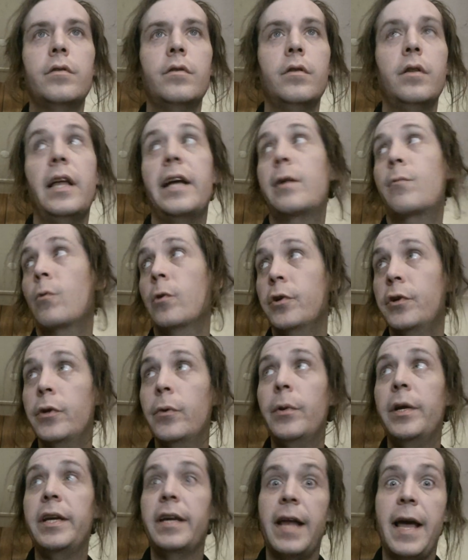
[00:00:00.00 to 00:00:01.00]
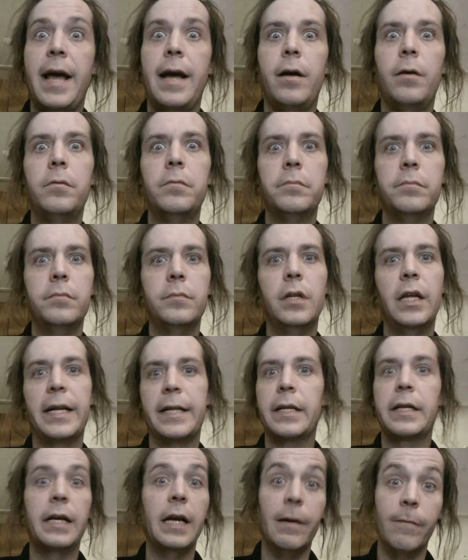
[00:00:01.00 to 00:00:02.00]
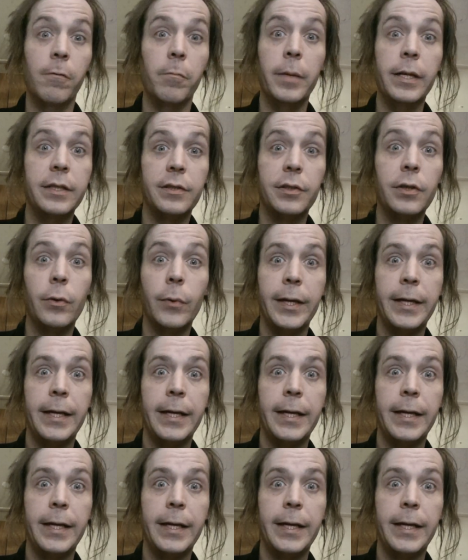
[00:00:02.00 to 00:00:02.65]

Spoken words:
like we're doing now, like the government's doing